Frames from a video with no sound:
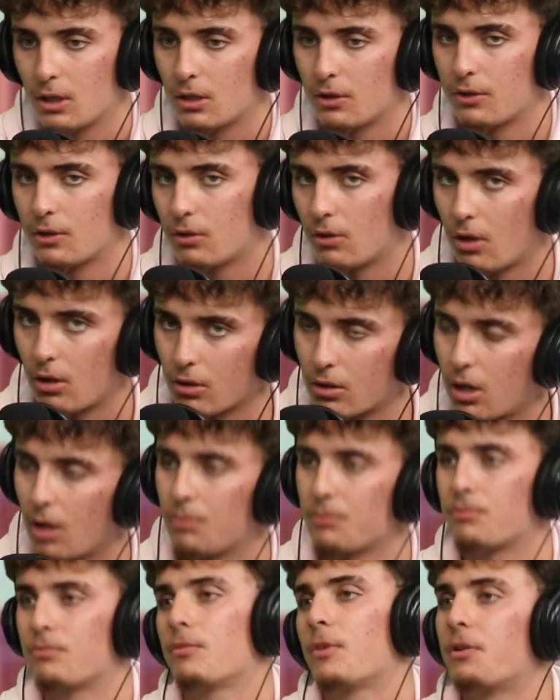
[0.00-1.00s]
They'll all
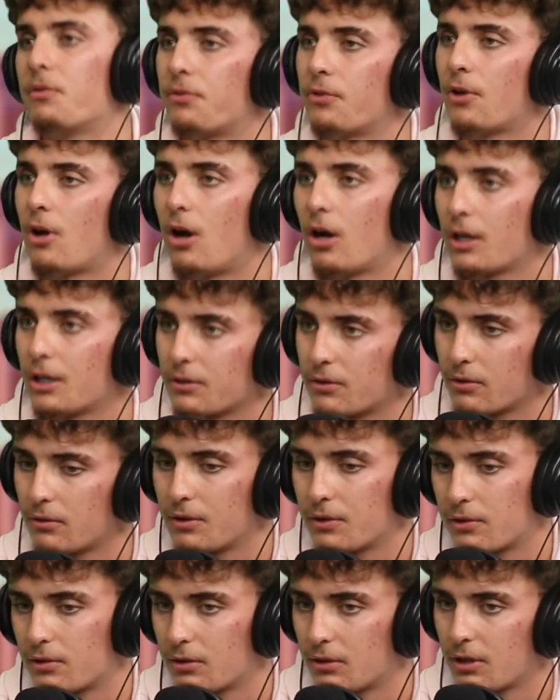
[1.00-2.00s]
come and flock to
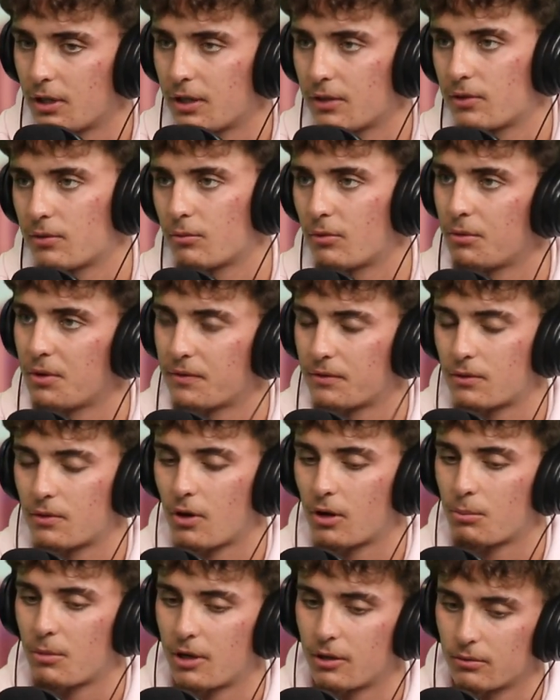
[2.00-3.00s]
listen to us and what we
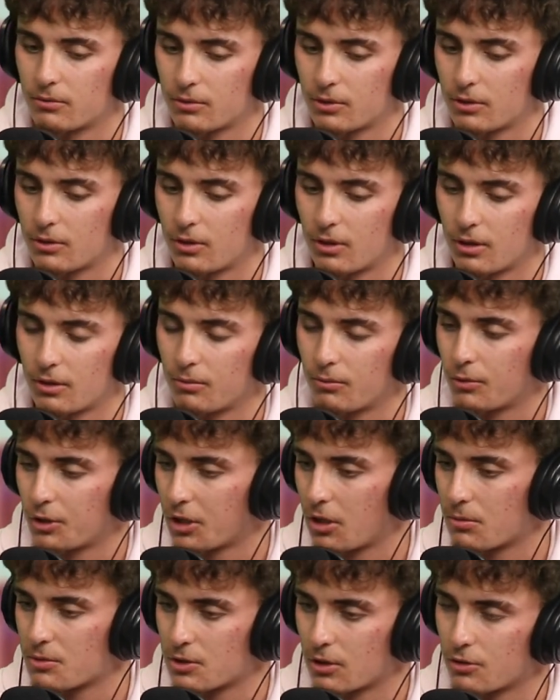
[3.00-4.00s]
talk about when
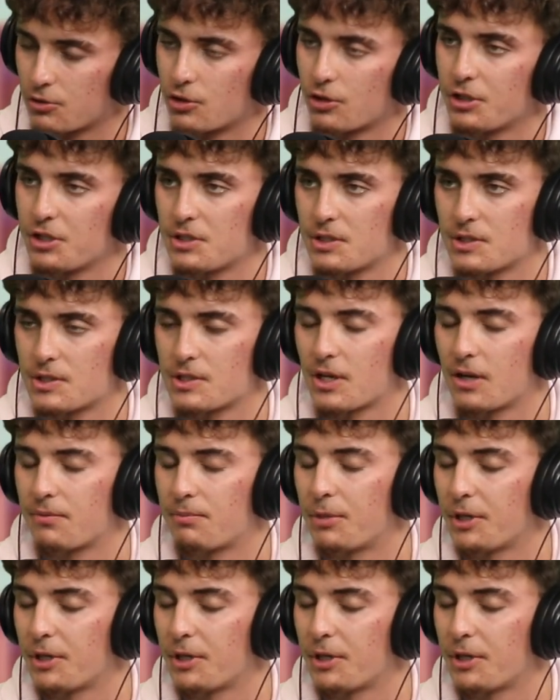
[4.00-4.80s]
it comes to our journeys and stuff.